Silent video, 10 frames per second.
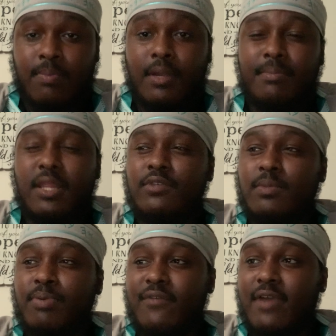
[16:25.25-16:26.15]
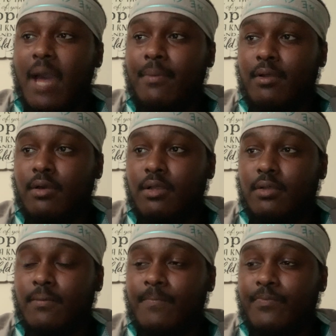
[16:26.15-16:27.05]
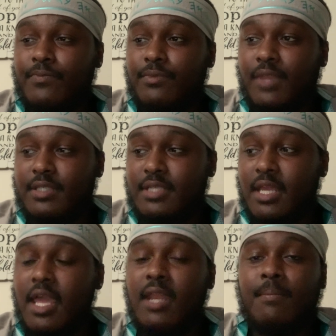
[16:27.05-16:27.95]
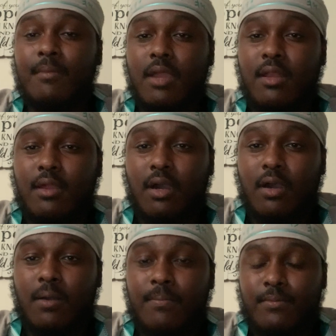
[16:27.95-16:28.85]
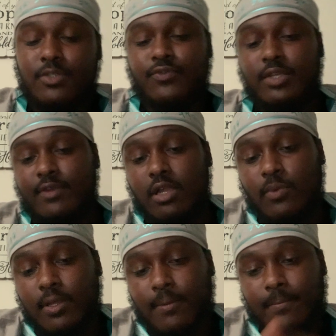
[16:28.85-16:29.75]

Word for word: I believe with the prophet Habakkuk that said, and, and um, let's read it right quick.